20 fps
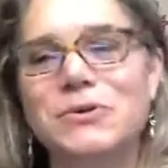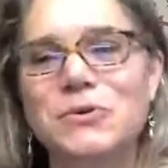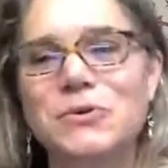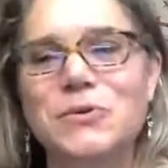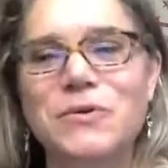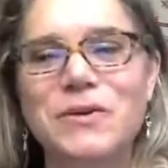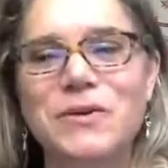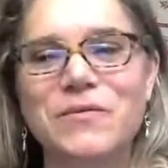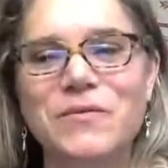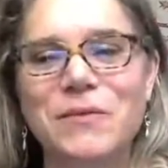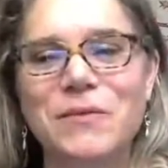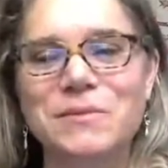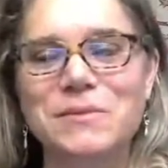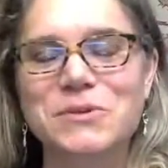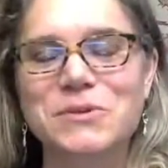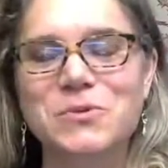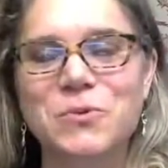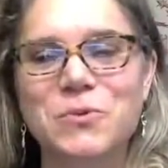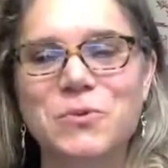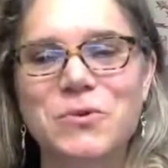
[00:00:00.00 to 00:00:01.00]
to and from
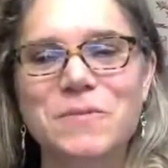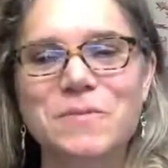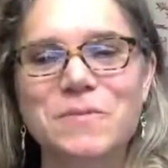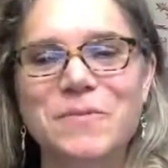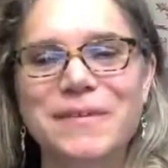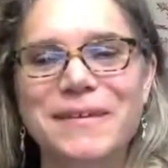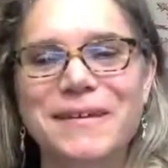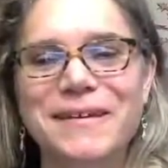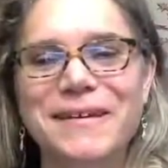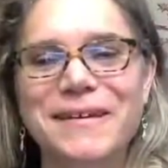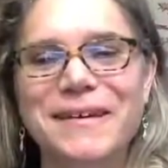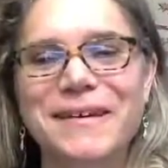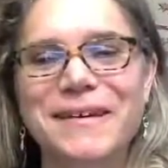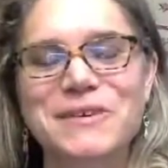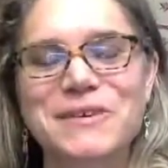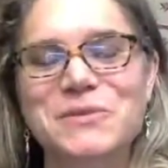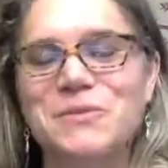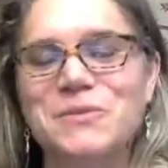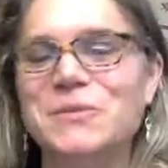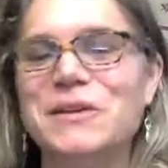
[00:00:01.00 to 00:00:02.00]
school. And
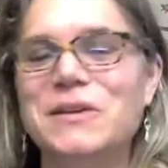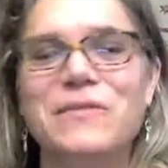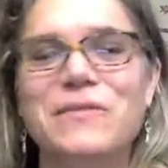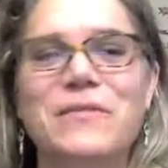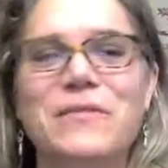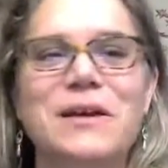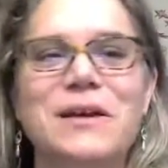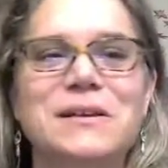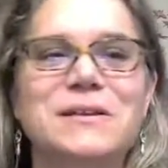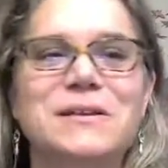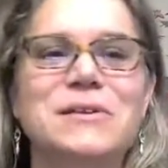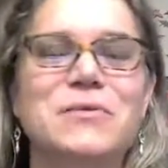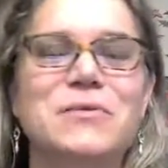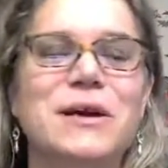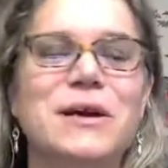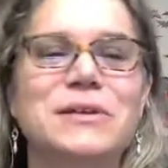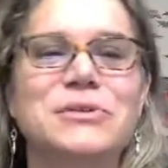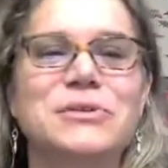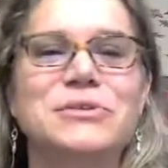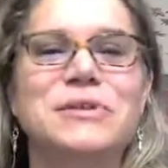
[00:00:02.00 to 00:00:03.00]
it's really fun to
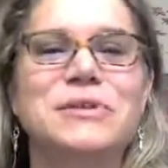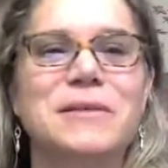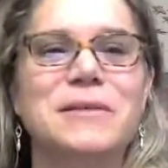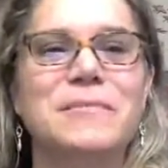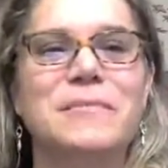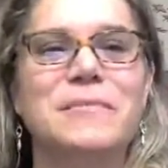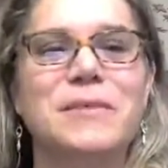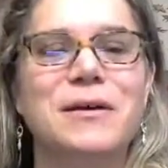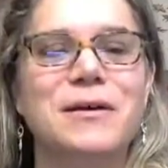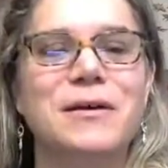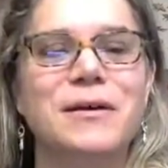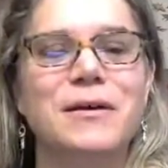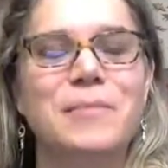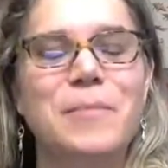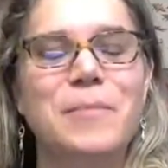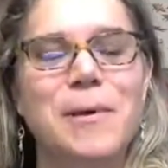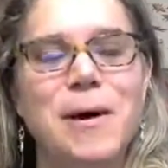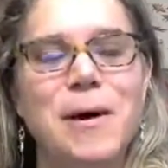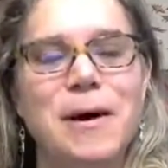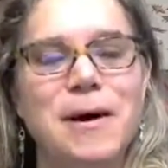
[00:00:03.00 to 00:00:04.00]
watch them
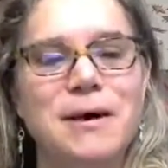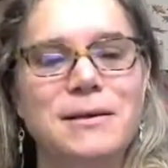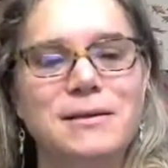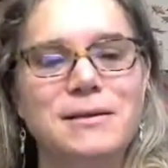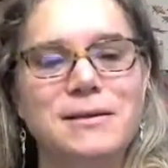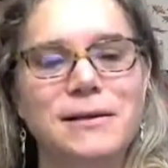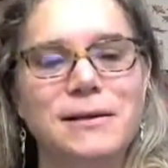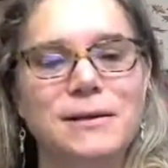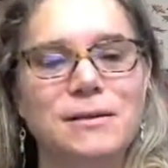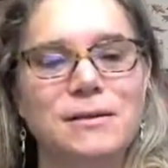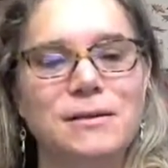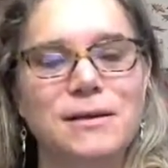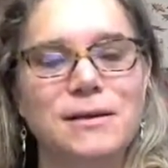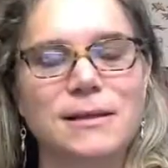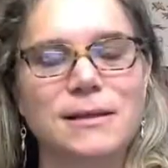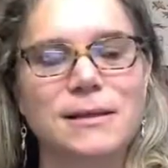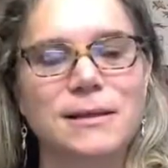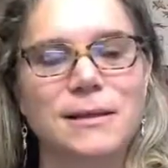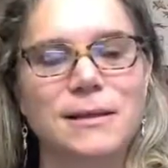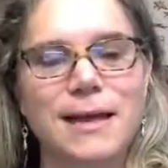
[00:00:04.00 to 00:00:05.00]
pause and look
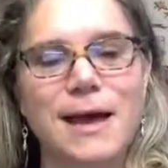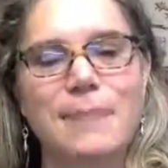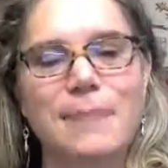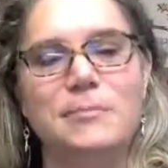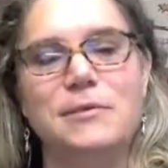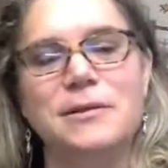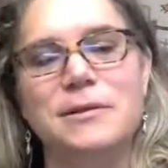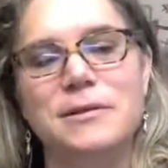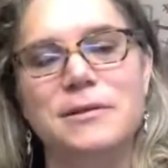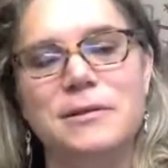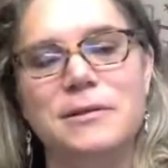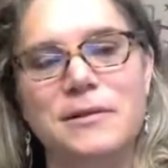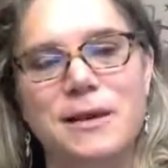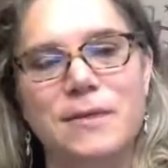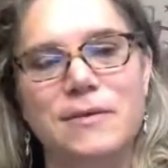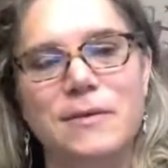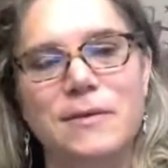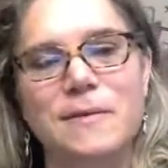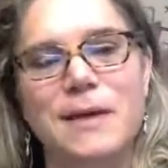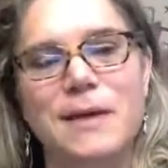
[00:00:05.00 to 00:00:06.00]
at the labyrinth
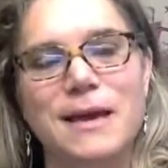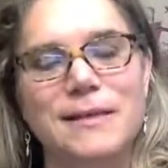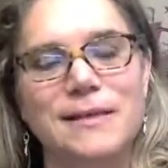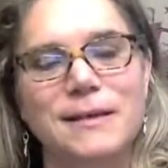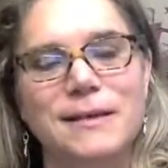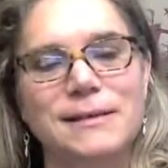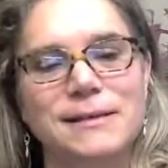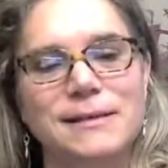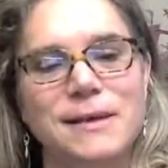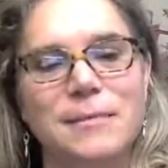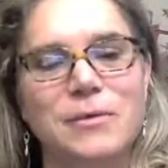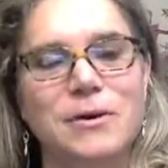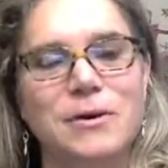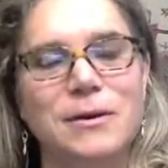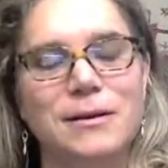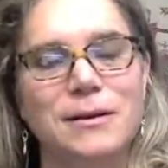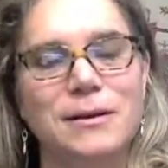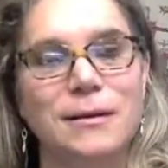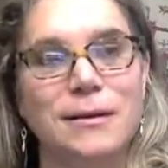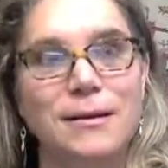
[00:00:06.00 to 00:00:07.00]
that we made this
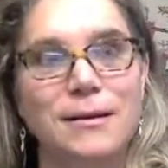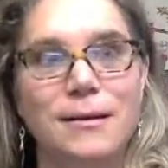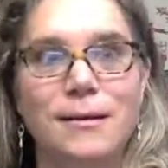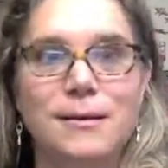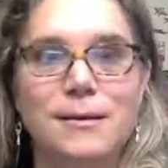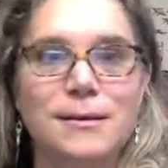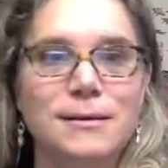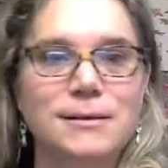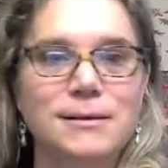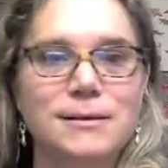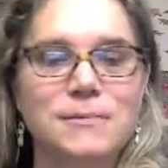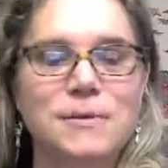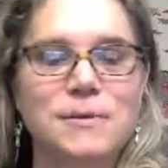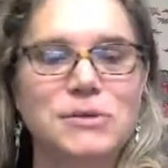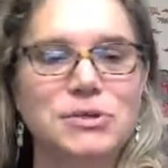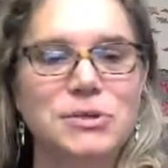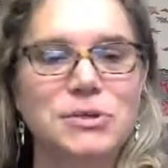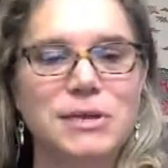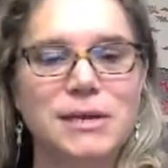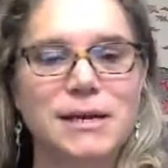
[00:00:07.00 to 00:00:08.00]
summer. And
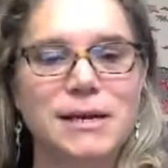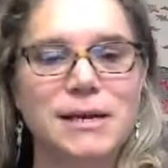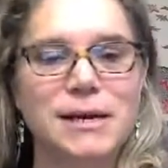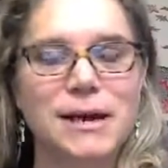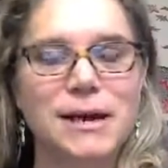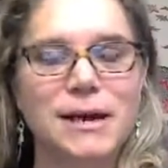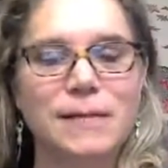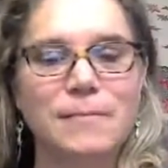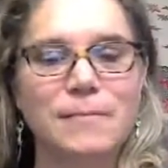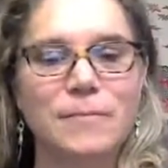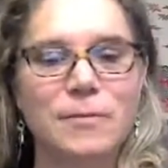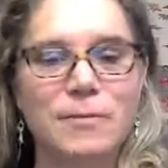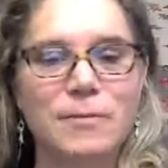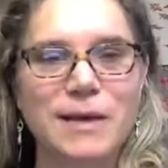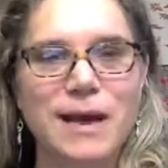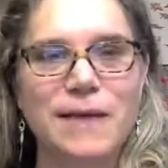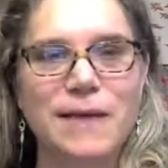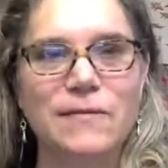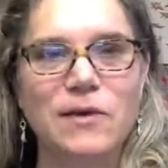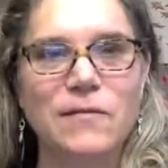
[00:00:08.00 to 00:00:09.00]
especially when
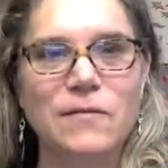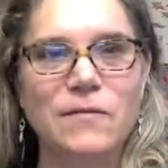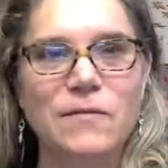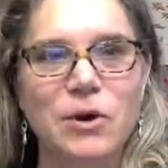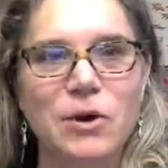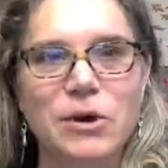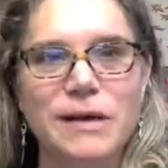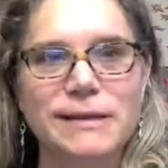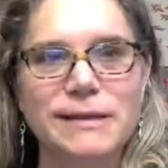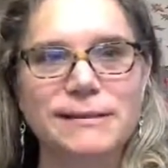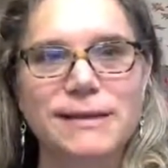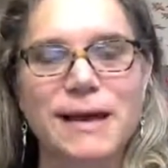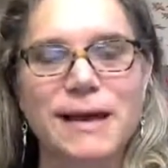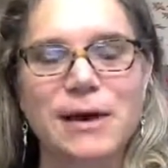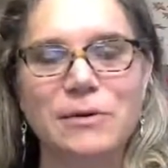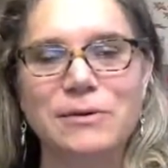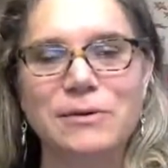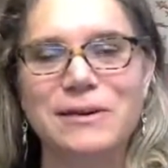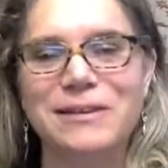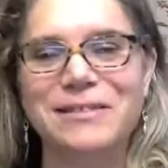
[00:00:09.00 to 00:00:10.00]
we have our fairies
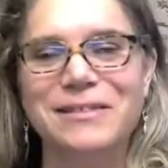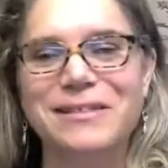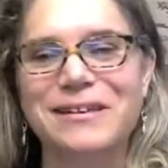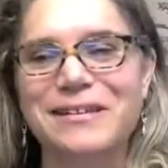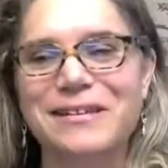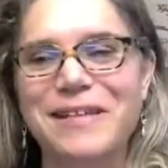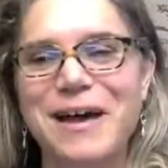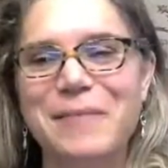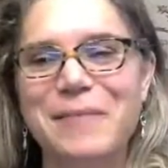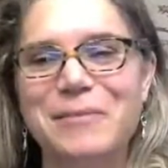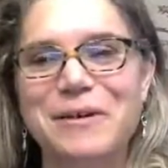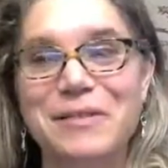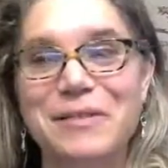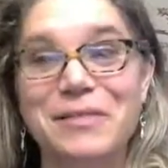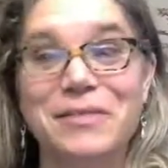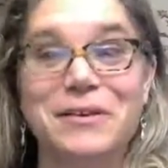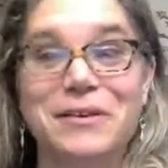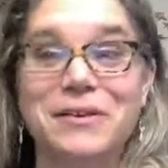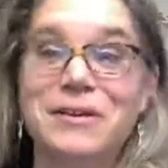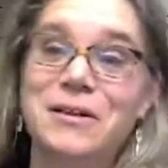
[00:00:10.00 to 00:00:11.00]
out in the labyrinth,
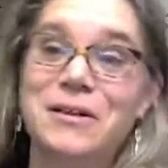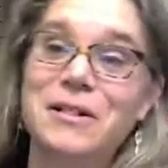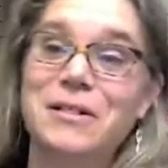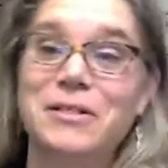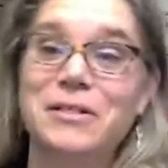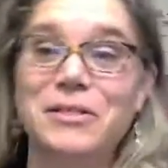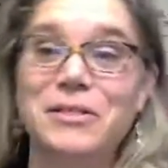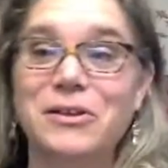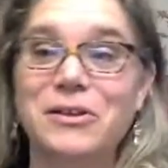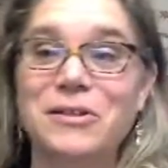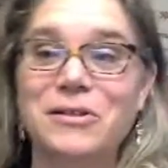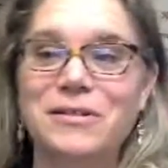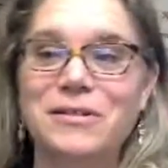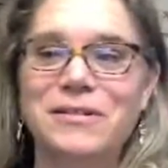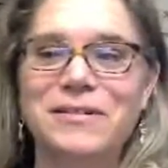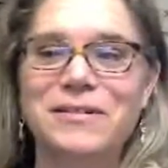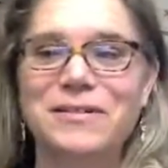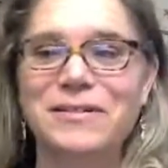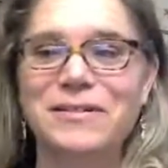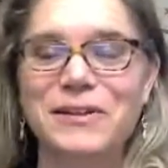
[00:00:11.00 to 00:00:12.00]
the little
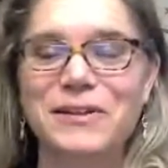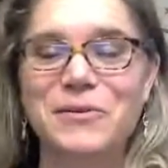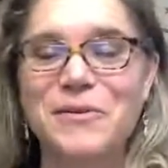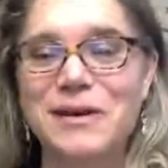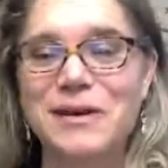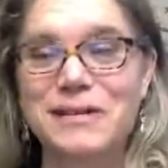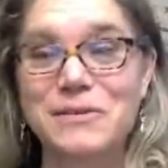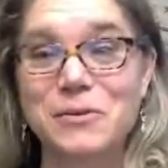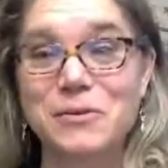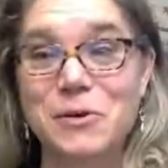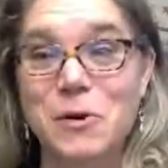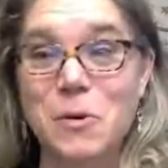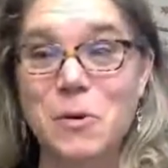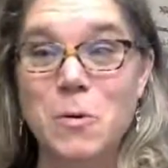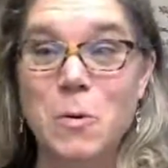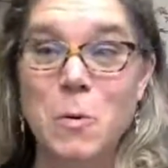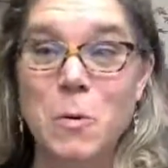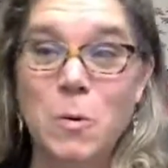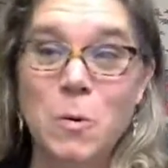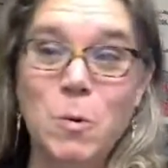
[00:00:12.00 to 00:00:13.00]
ones will go,
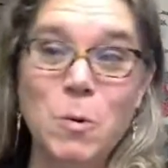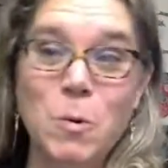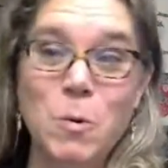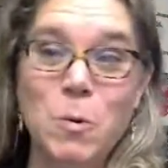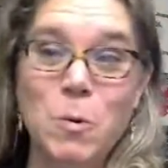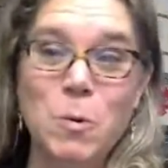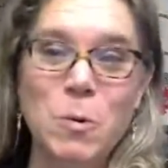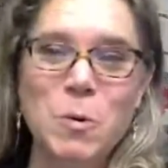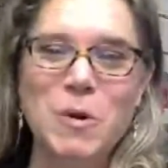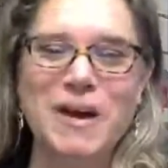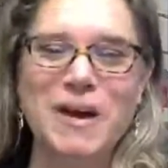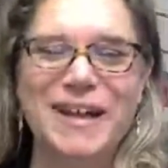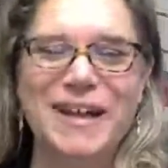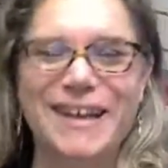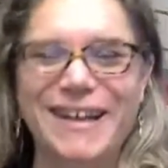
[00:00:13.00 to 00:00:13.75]
ooh.